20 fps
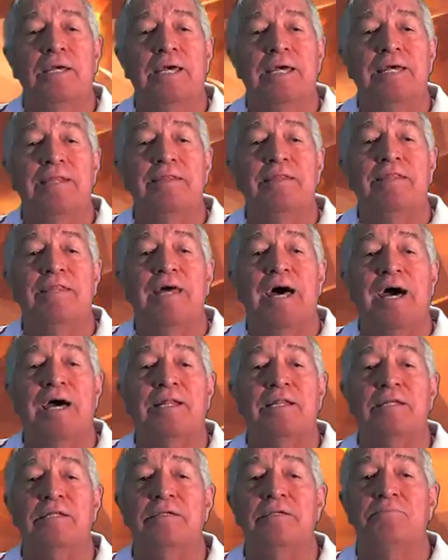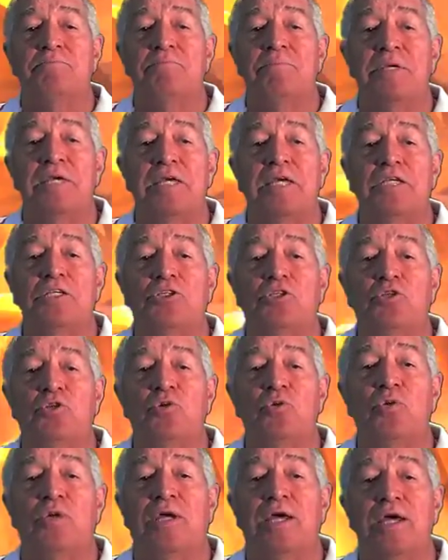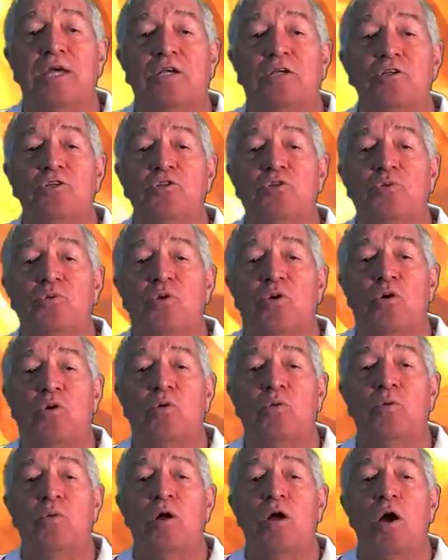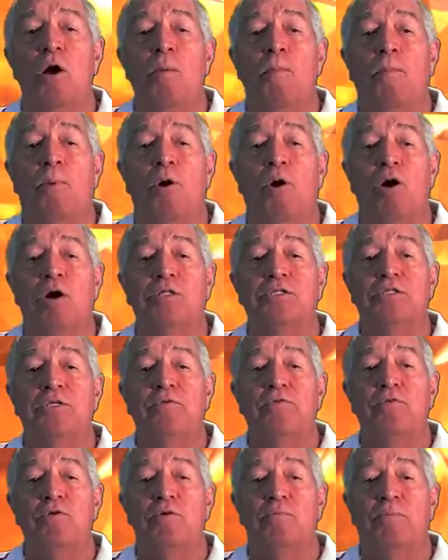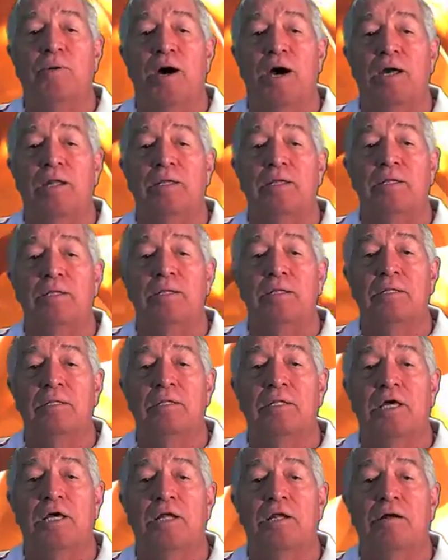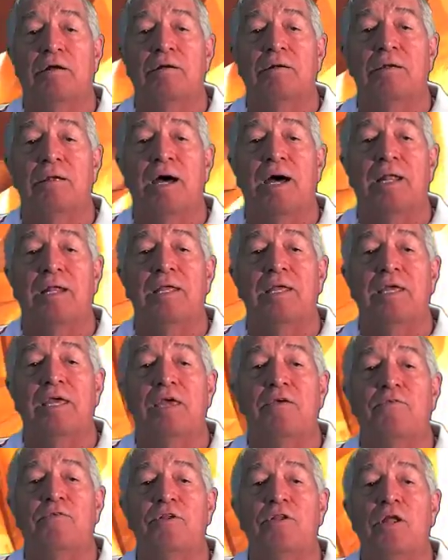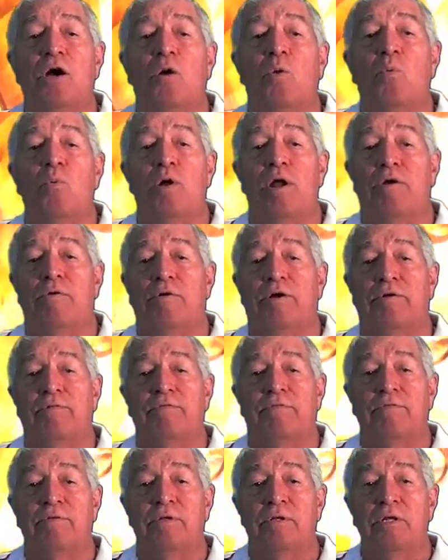and that means you can control parts of your body that are not even aware of.